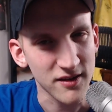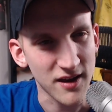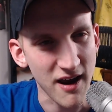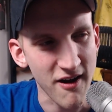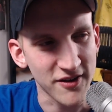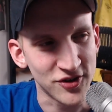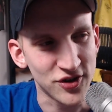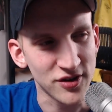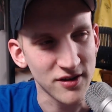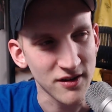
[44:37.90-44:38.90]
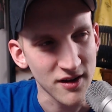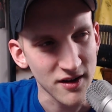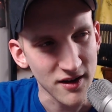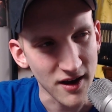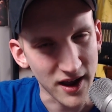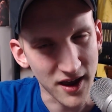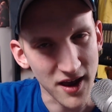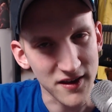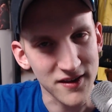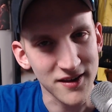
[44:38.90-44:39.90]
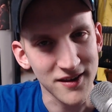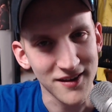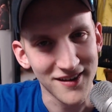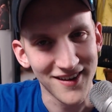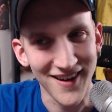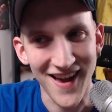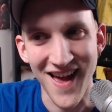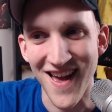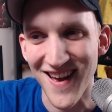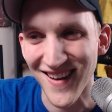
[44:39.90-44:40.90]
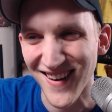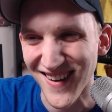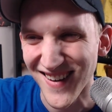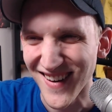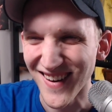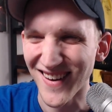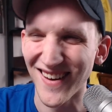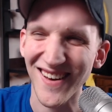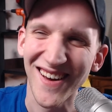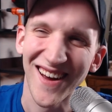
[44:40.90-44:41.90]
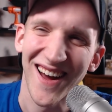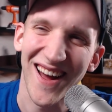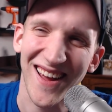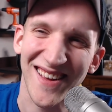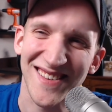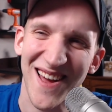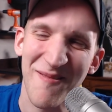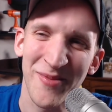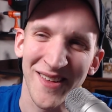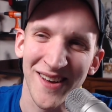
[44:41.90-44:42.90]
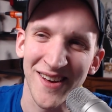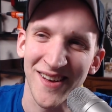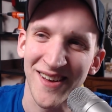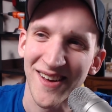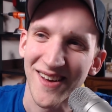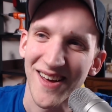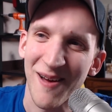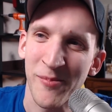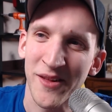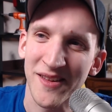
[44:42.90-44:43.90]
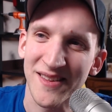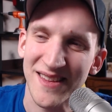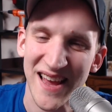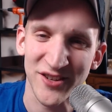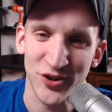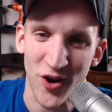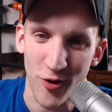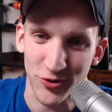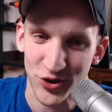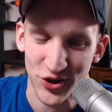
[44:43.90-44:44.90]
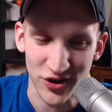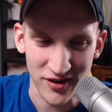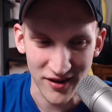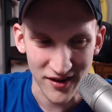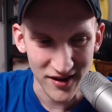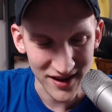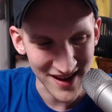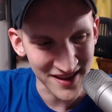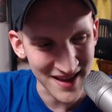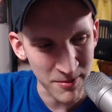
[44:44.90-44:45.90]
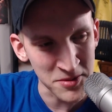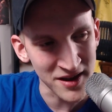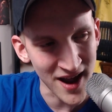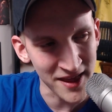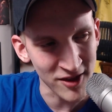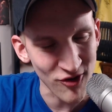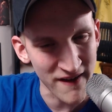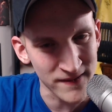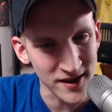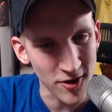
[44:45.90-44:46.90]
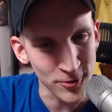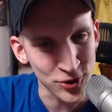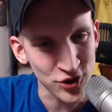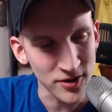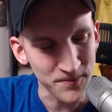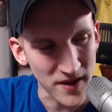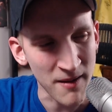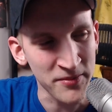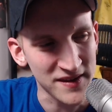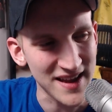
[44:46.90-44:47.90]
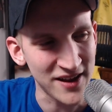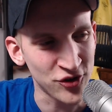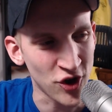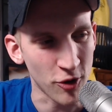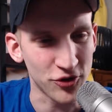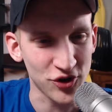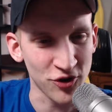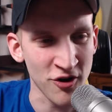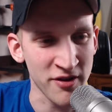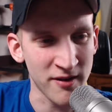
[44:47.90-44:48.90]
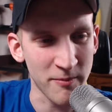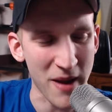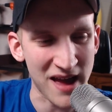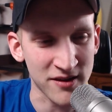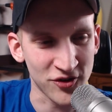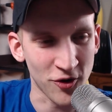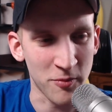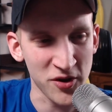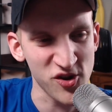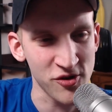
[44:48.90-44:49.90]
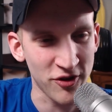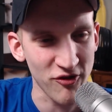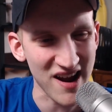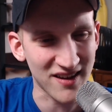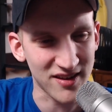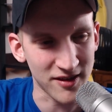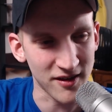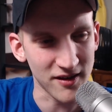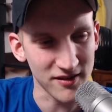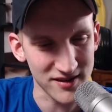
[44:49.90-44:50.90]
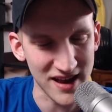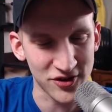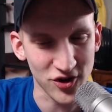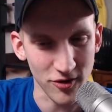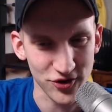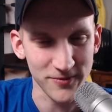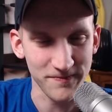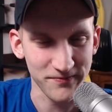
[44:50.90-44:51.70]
carriage, I guess. I guess I'm the stagecoach. Is that the name of the guy that drives the coach? I'm the stagecoach. You're the passenger, but you direct the stagecoach.